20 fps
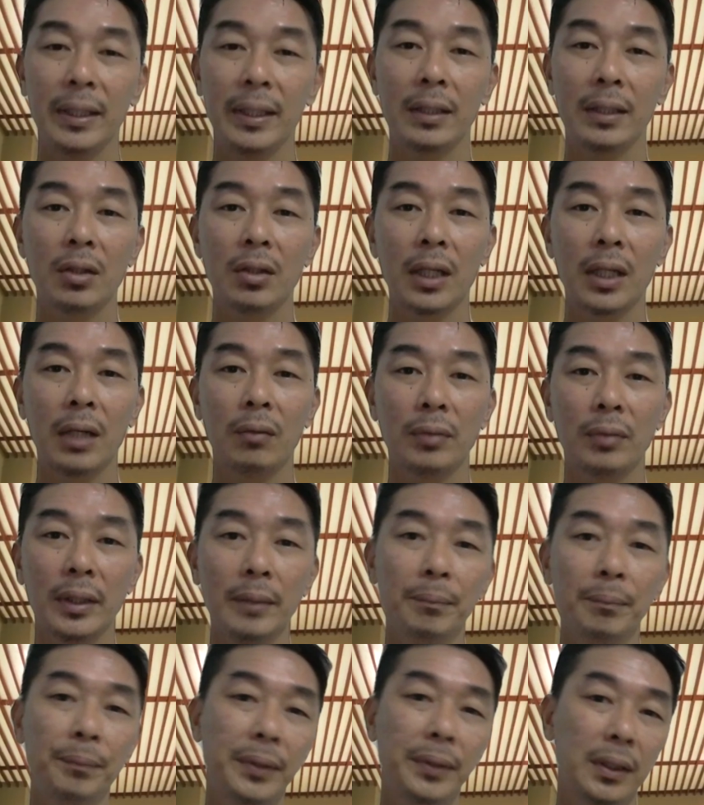They are not
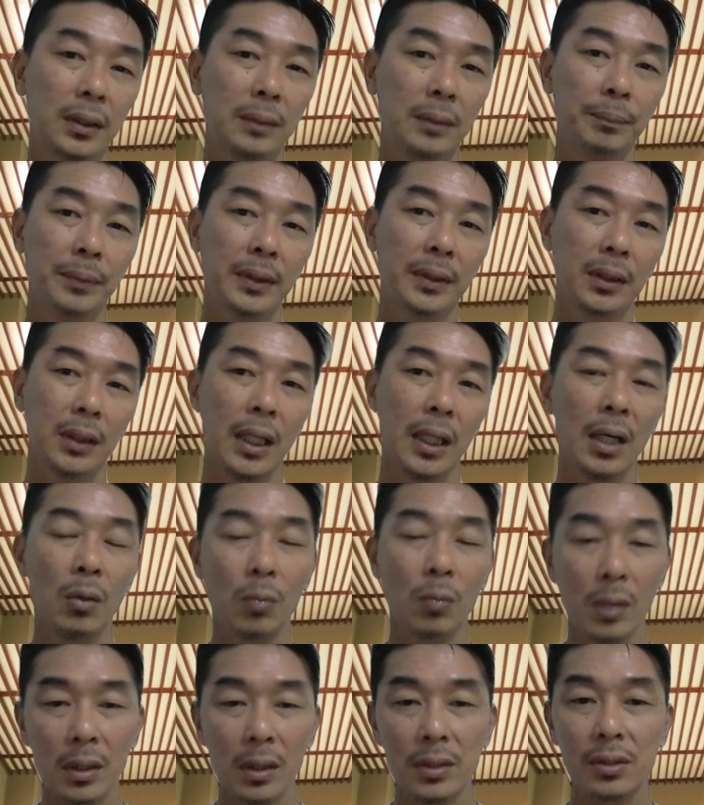counting per
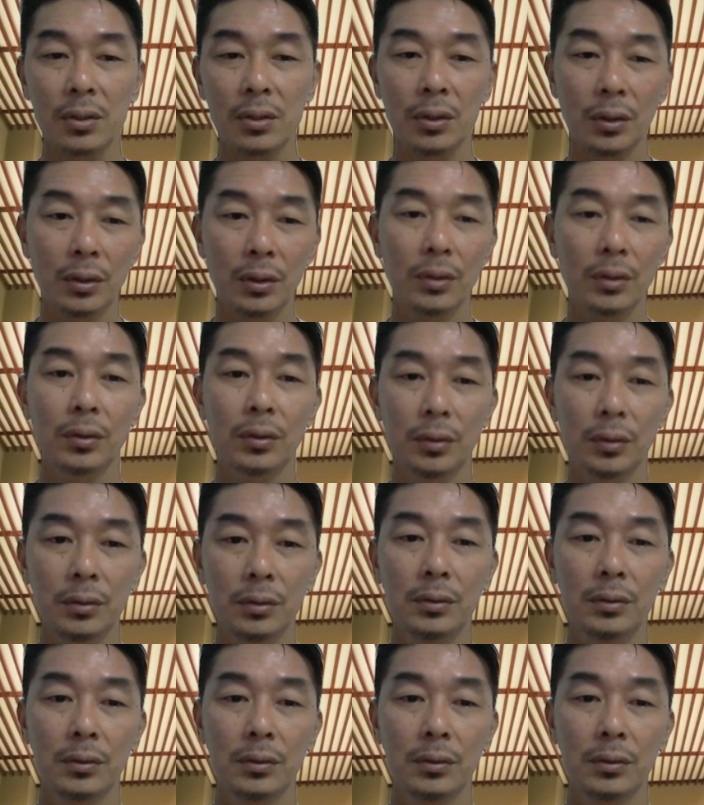hours or.